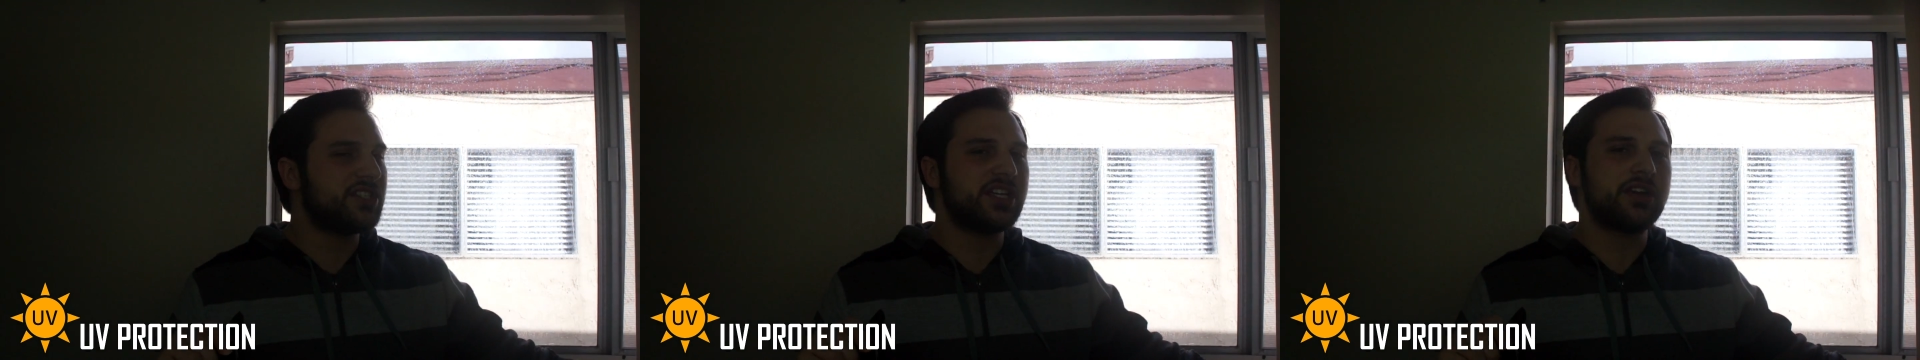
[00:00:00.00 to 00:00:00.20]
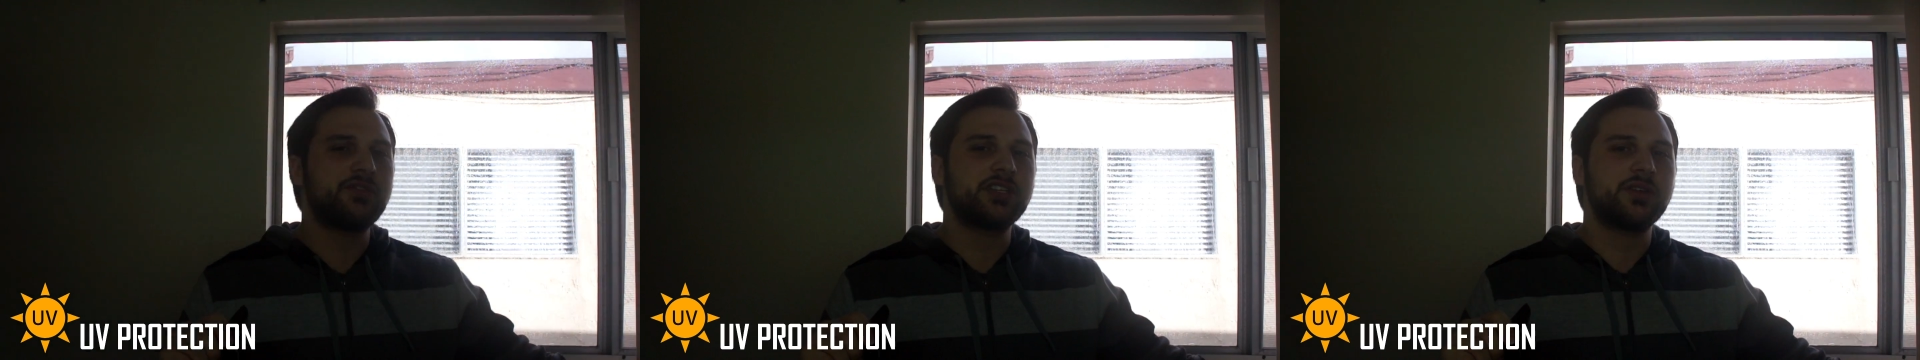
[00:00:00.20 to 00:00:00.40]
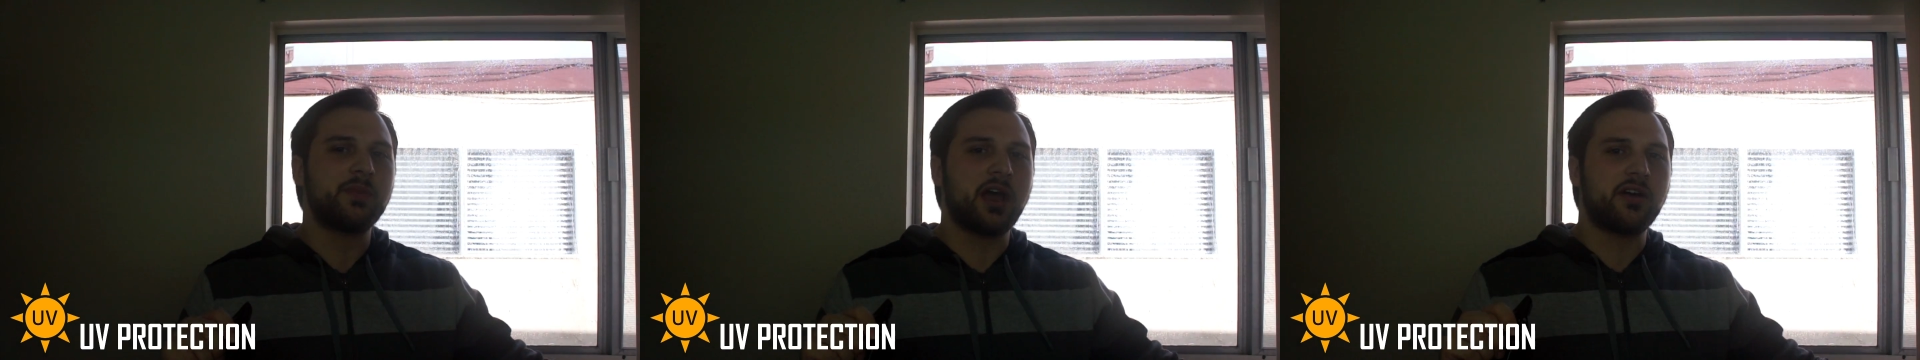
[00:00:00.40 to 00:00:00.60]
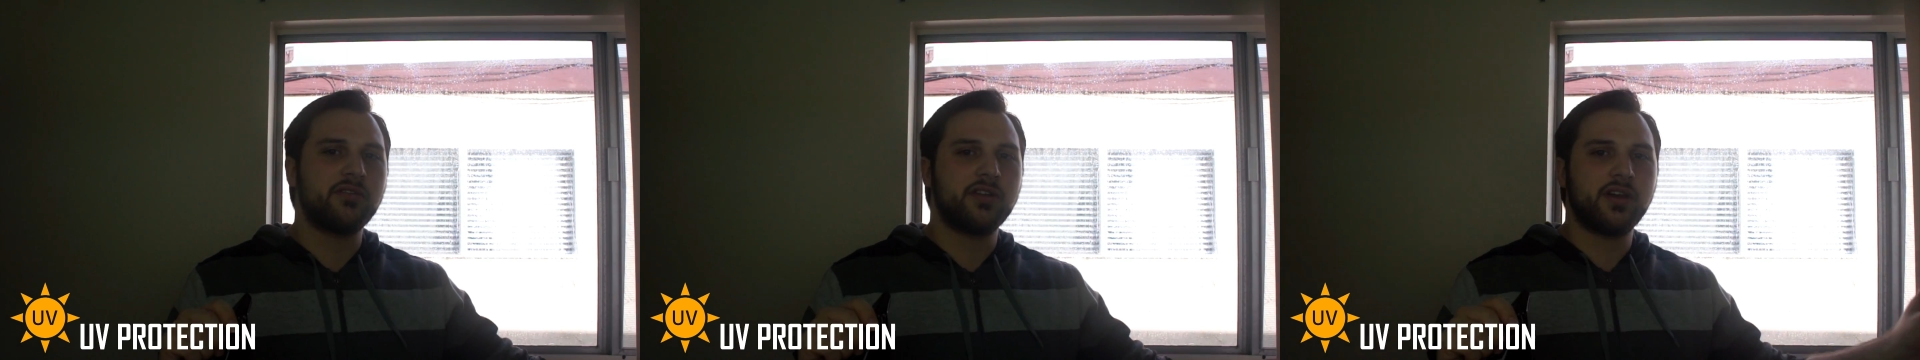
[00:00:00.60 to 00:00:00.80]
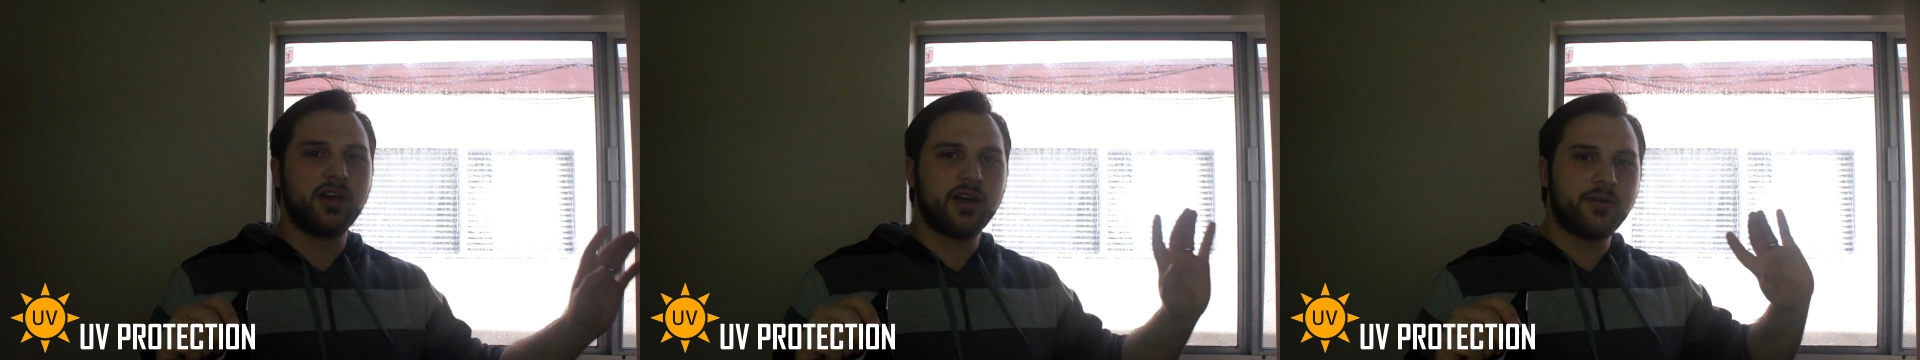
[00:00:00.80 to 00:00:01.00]
generous
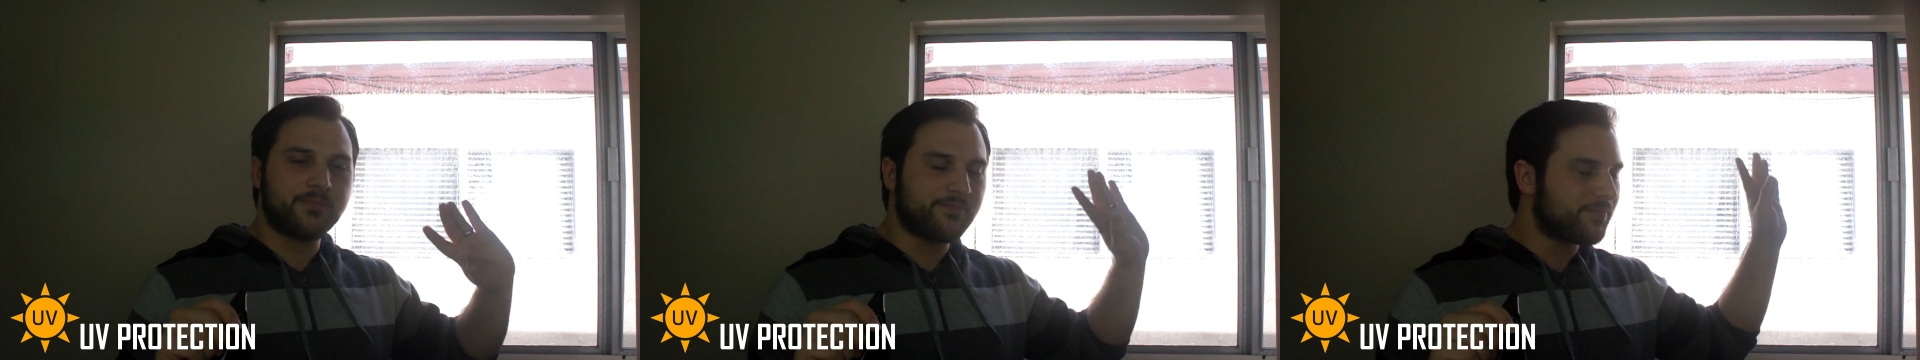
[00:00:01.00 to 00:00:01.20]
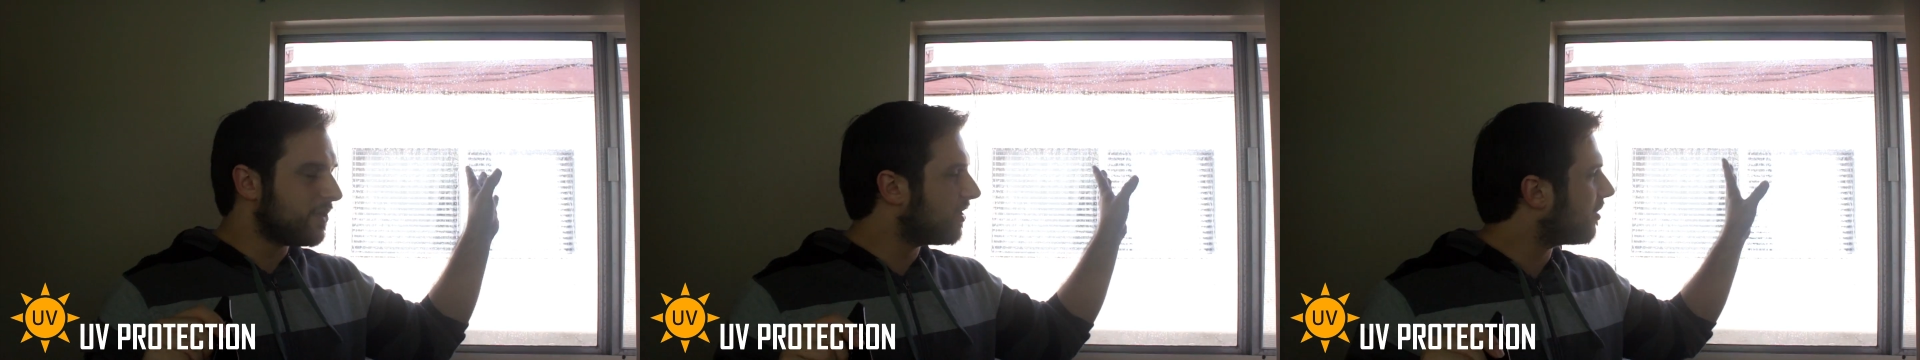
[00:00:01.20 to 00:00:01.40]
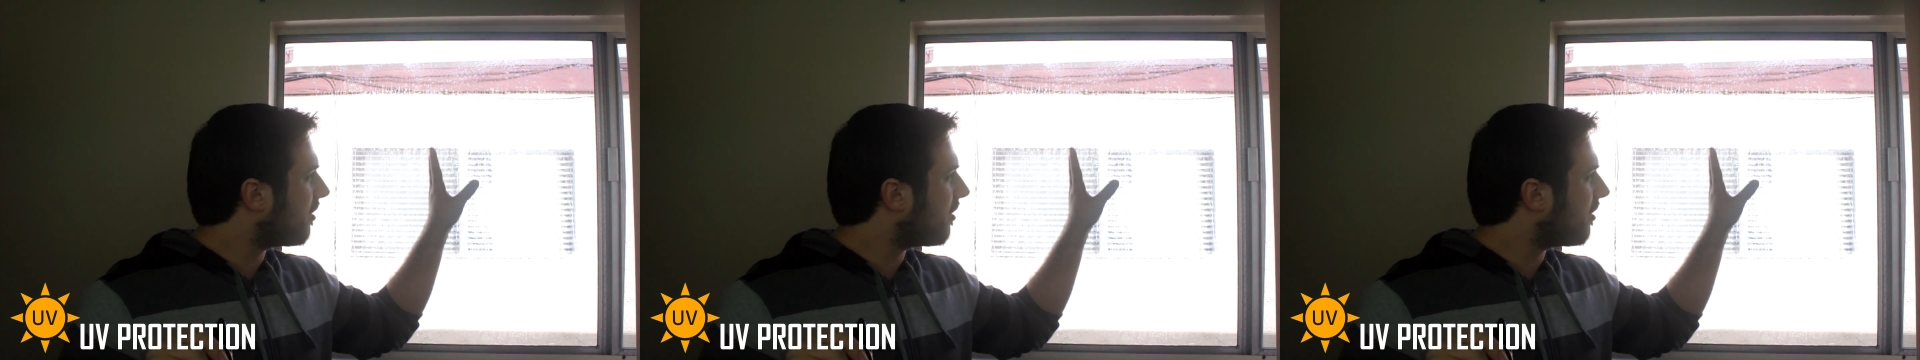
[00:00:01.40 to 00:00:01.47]
amount, you